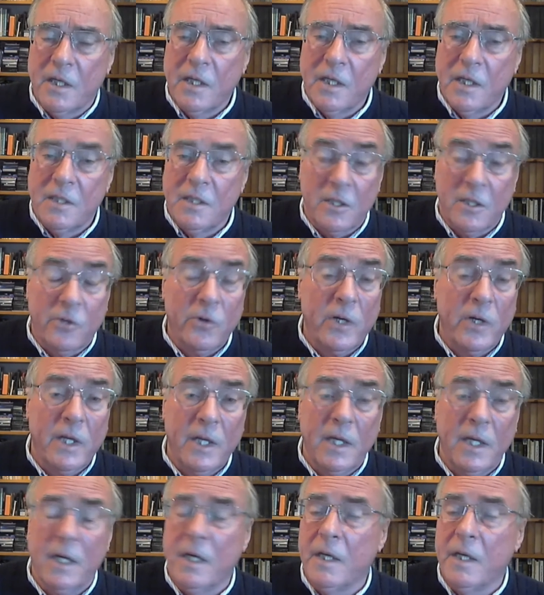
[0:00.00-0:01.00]
a
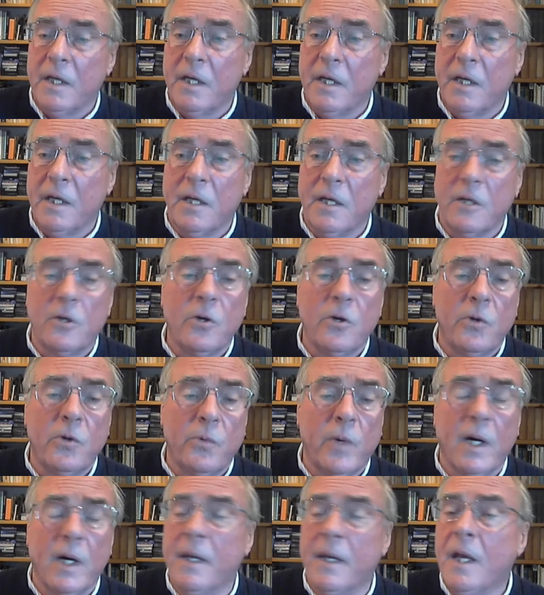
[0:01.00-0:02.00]
degree and, and a good
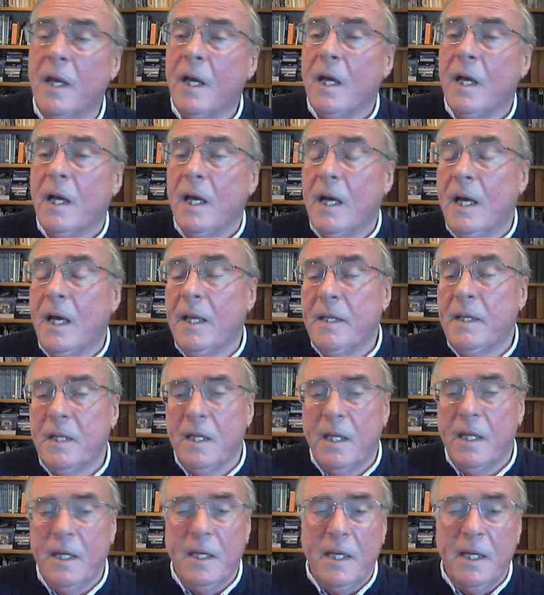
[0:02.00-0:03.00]
one and
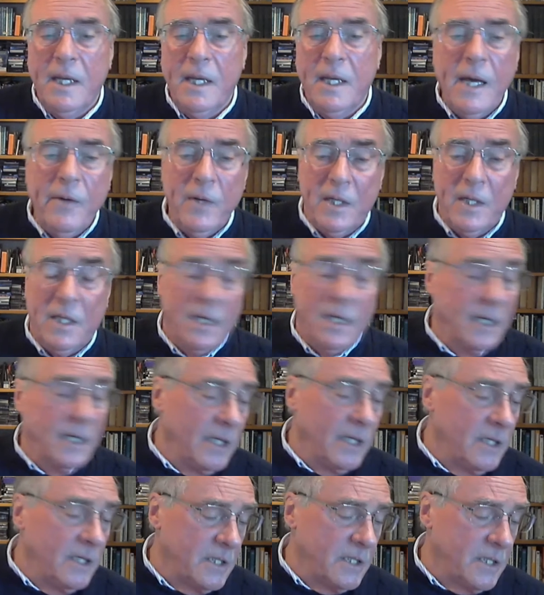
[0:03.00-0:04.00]
and
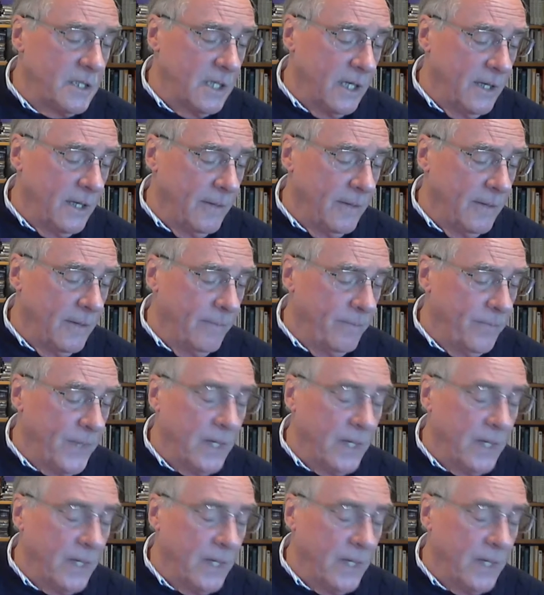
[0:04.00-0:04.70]
nowadays um,